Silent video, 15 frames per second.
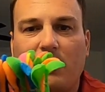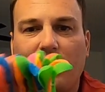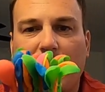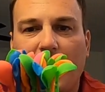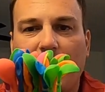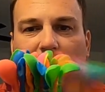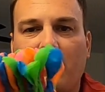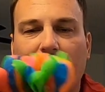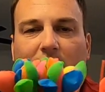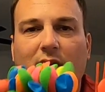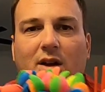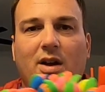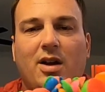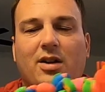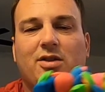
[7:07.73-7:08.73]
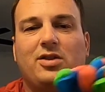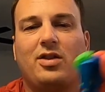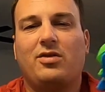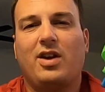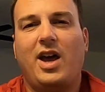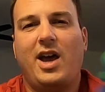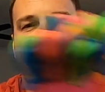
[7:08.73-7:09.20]
Bam.
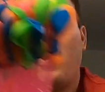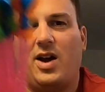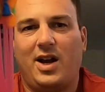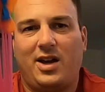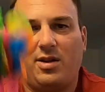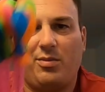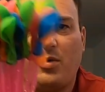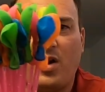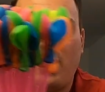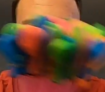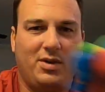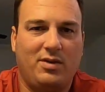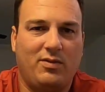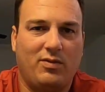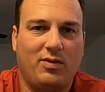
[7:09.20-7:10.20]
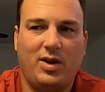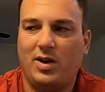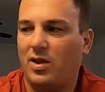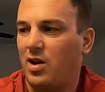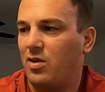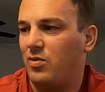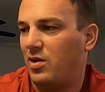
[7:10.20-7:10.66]
So now I can probably
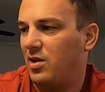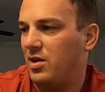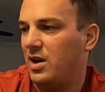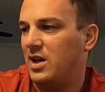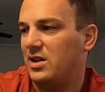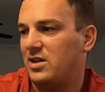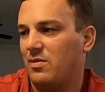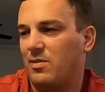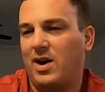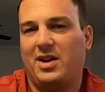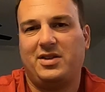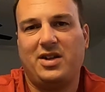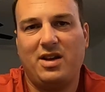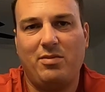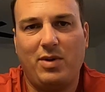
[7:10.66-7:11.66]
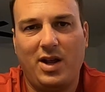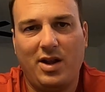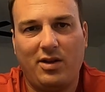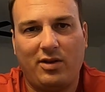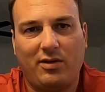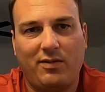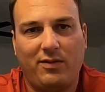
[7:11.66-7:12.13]
reload one of these in about 10
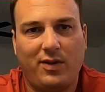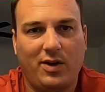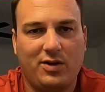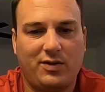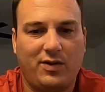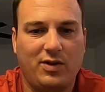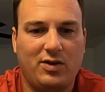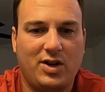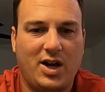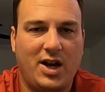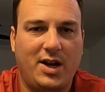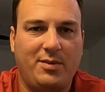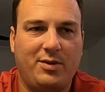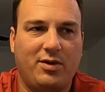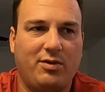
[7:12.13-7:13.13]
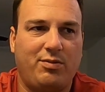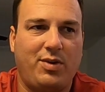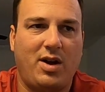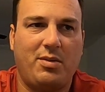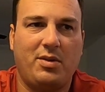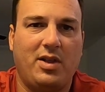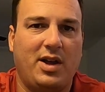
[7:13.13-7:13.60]
minutes. The first few times it was
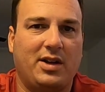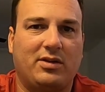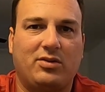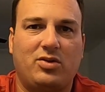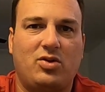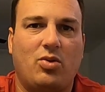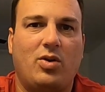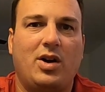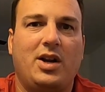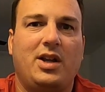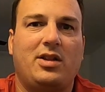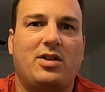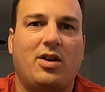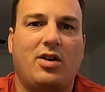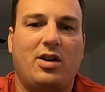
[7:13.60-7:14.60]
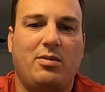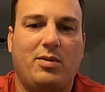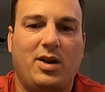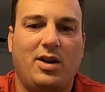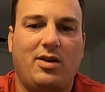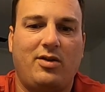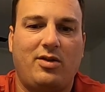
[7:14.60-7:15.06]
probably like 20-30
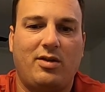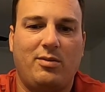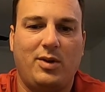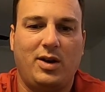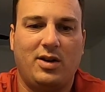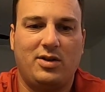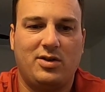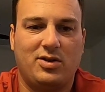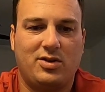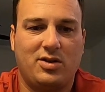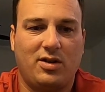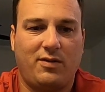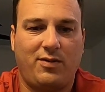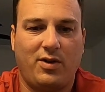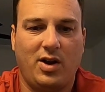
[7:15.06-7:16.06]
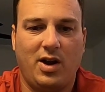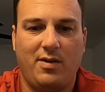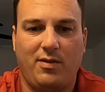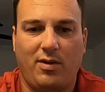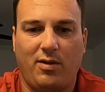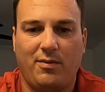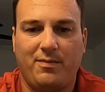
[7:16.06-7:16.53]
minutes. I mean, it just took
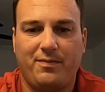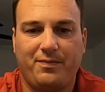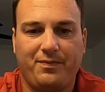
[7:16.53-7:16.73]
forever.